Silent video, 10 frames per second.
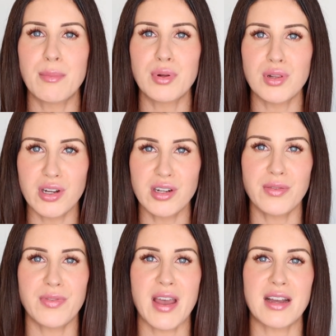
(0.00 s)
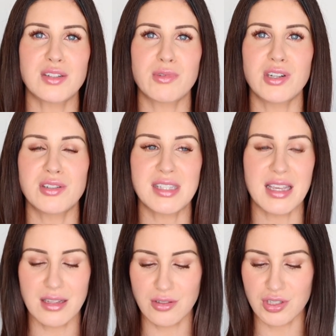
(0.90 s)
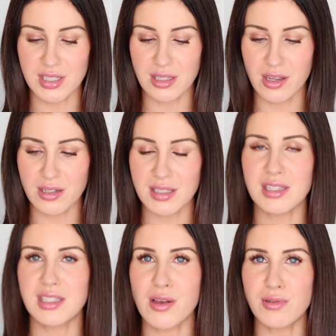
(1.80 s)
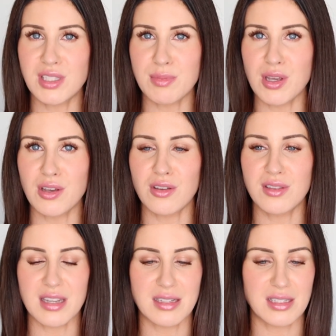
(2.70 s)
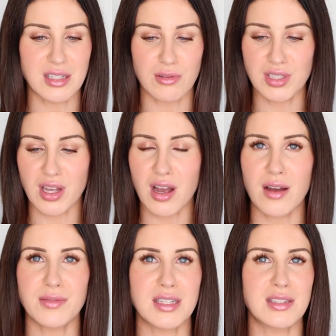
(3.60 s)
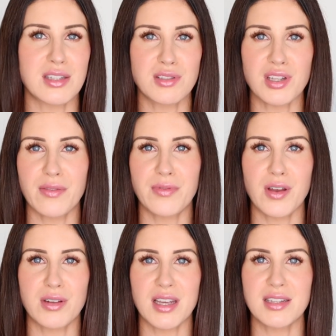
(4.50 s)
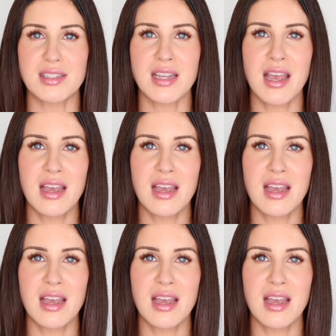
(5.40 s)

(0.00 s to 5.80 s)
blurred effect where your skin just looks so smooth and so soft focused.